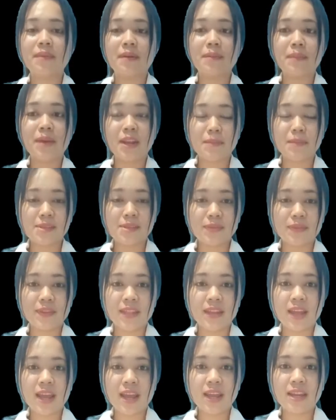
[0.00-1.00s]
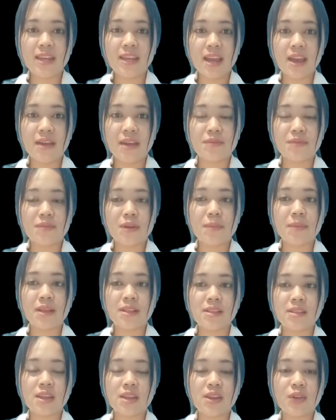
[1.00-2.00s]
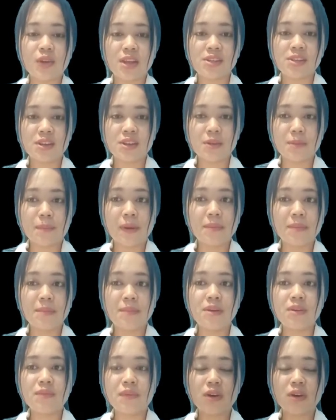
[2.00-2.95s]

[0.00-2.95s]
My name is Fitriani. I'm from English Education Department,